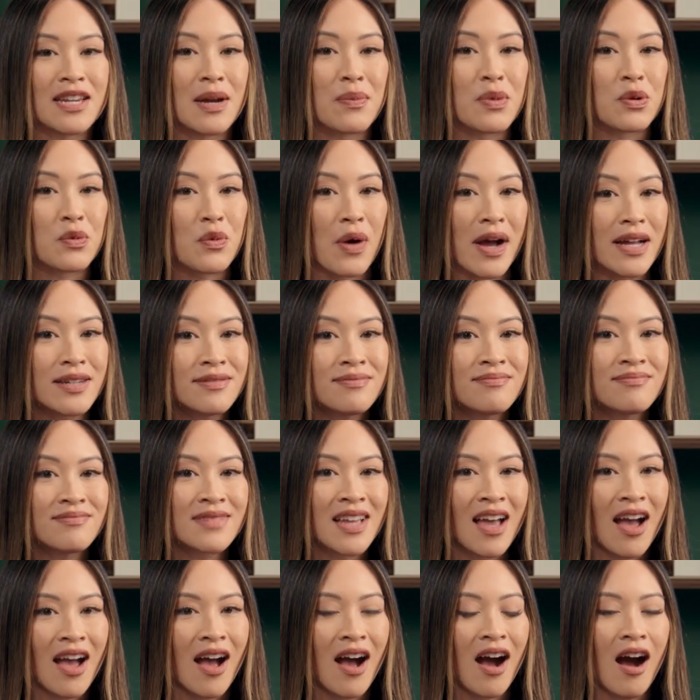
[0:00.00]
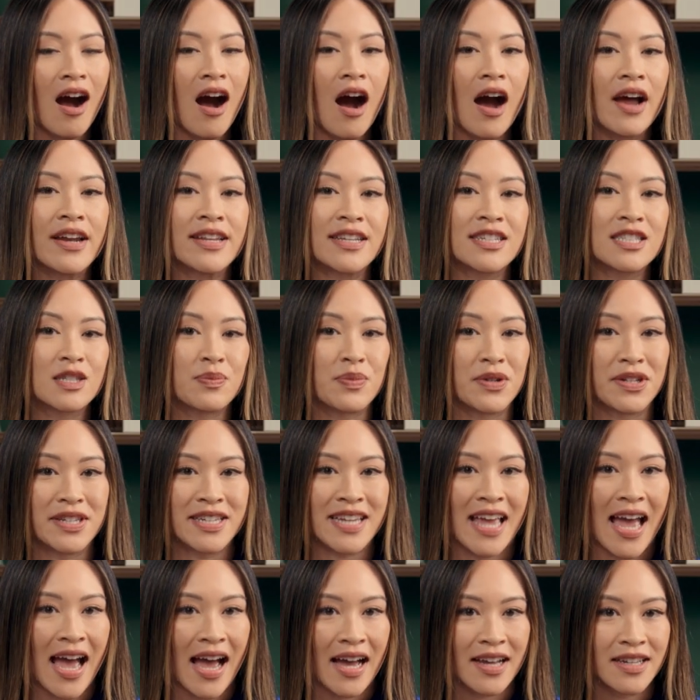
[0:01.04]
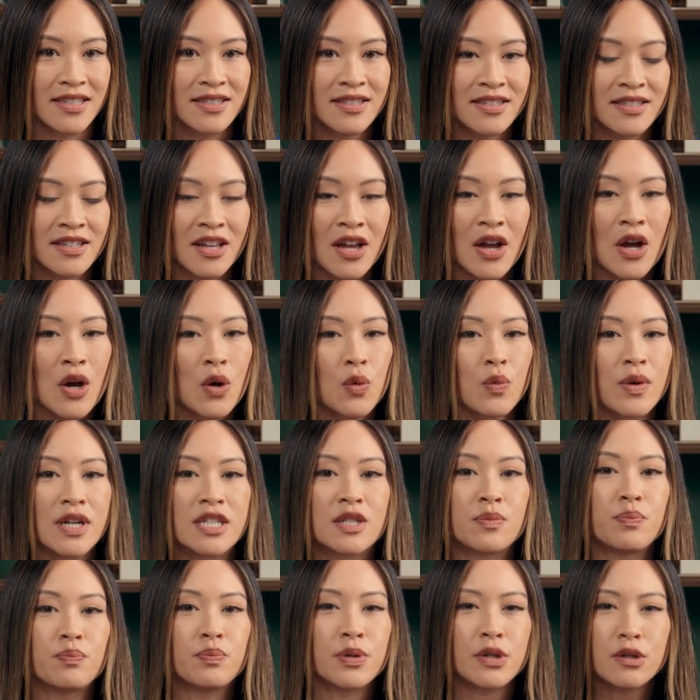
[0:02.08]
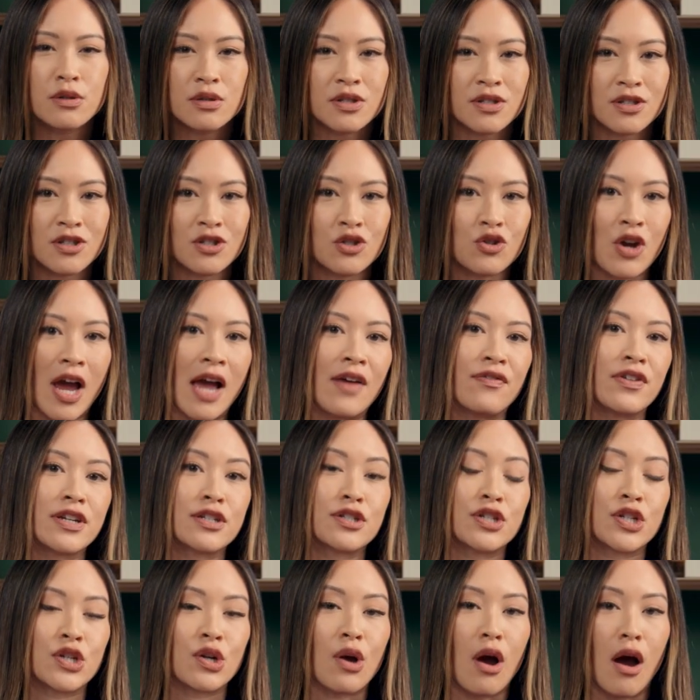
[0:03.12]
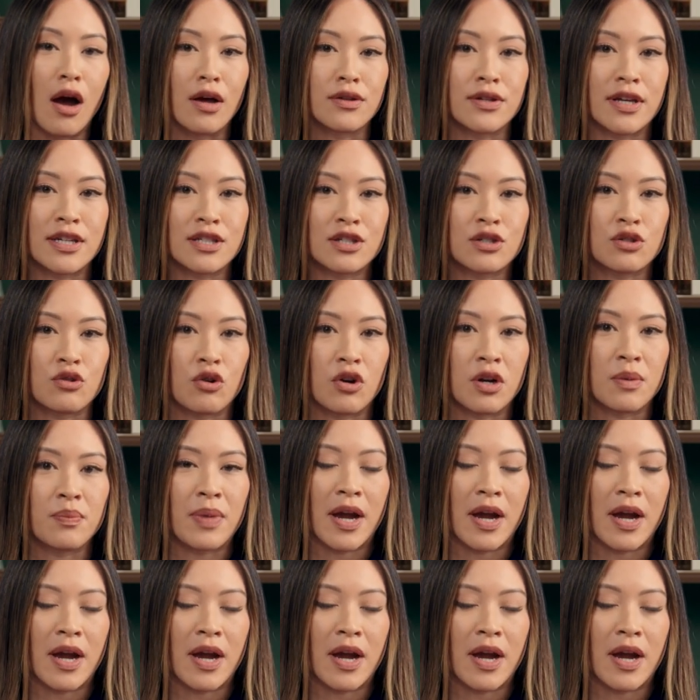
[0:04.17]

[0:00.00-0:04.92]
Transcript: Number one, audience building ads, which boosts traffic to your online store